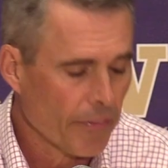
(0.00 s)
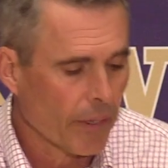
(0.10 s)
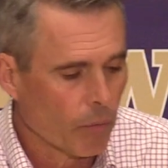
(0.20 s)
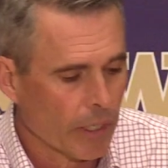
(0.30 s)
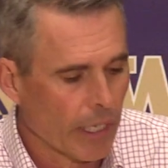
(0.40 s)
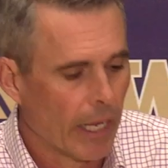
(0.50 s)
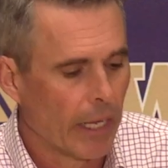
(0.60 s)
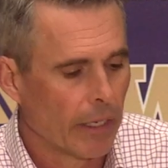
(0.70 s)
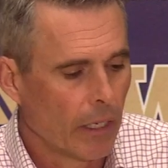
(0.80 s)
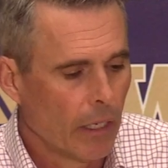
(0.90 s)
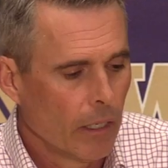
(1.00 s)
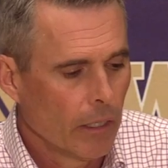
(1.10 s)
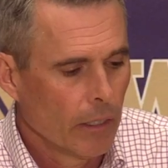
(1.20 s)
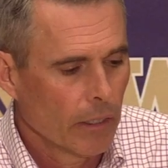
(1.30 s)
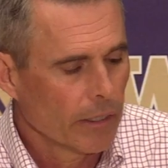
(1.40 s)
I think when a guy...
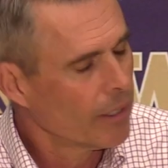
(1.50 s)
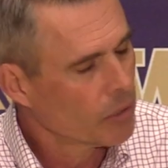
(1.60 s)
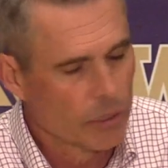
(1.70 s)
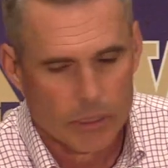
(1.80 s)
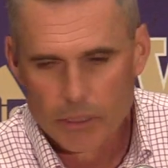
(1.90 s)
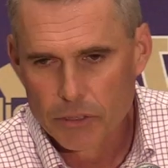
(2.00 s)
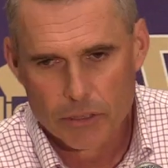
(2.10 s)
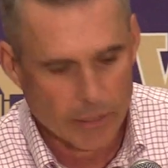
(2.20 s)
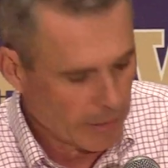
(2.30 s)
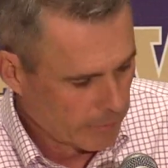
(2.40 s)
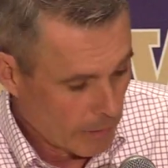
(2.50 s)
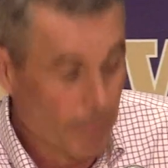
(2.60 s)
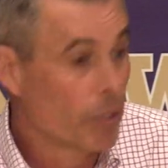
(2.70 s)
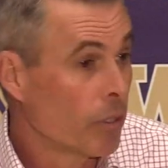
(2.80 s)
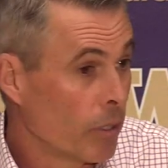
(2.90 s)
You know, it's just interesting. I
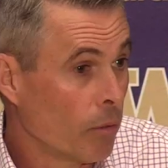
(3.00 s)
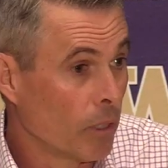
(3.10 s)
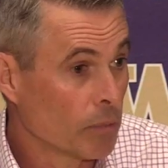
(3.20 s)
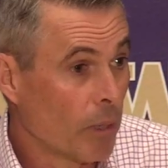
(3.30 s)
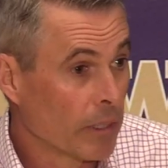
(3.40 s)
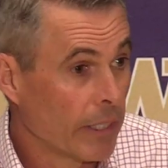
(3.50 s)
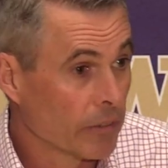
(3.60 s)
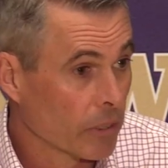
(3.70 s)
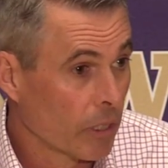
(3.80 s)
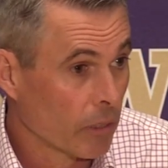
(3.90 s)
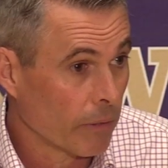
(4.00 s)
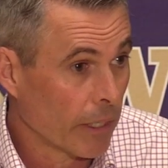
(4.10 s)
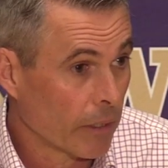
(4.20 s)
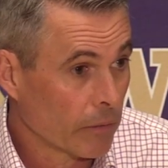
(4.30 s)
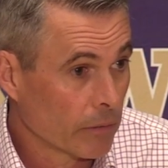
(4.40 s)
mean, you watch Montez at
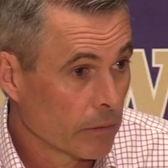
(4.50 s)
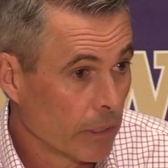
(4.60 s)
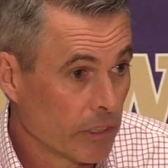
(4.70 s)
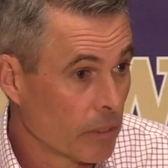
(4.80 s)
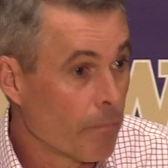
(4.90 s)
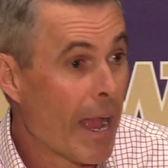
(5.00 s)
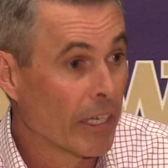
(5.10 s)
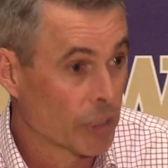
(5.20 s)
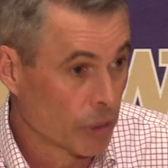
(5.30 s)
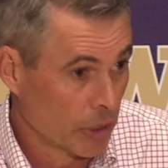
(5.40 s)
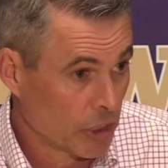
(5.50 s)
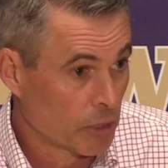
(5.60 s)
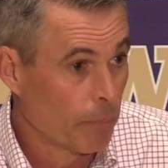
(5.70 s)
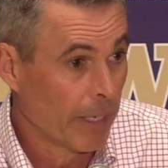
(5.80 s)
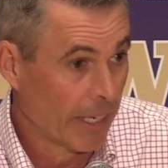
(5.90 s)
Colorado. He's the master at
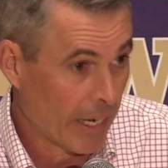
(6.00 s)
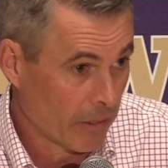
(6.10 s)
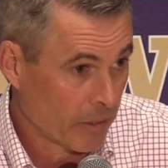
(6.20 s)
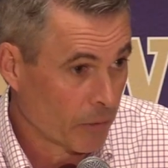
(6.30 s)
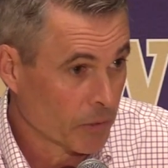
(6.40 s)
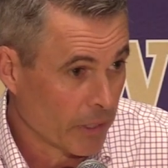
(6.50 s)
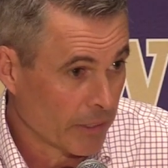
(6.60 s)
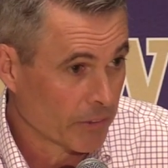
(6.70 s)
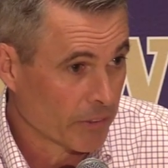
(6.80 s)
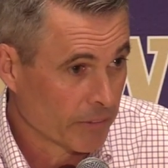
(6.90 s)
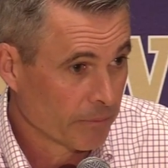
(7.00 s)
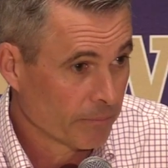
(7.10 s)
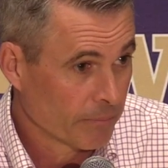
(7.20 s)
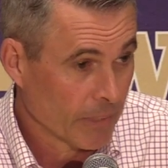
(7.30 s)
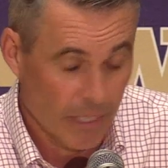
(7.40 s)
spinning out of those things
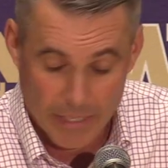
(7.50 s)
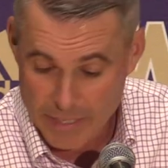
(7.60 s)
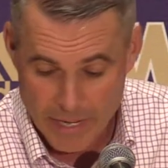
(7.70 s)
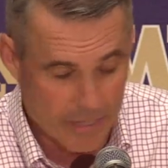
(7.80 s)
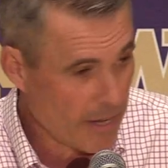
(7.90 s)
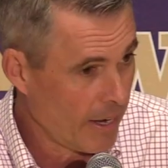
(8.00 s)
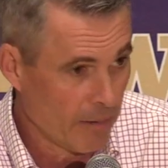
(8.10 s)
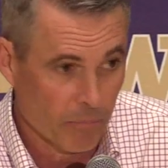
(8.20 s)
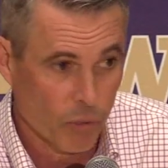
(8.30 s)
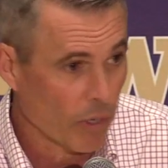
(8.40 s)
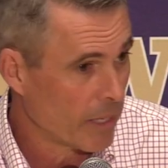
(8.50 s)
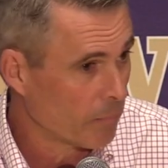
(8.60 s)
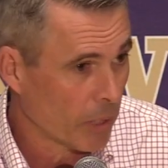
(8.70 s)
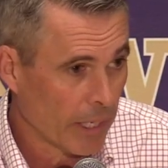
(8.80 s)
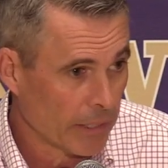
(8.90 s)
and
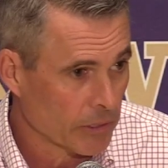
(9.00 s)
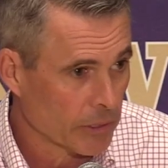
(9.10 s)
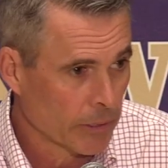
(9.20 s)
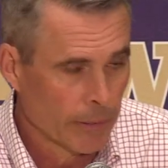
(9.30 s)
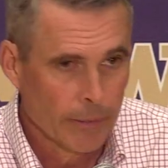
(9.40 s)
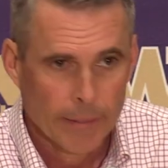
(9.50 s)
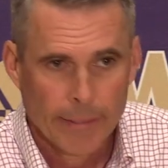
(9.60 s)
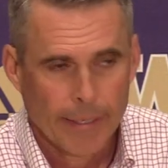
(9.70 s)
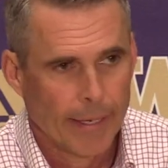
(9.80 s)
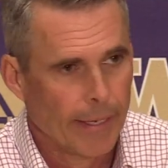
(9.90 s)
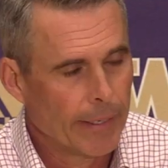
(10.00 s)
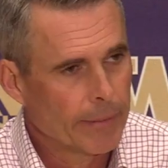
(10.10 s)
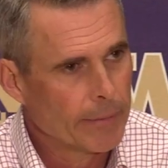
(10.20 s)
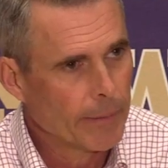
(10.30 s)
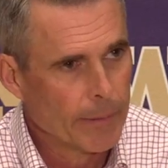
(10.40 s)
creating plays.
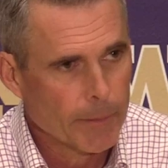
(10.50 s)
And,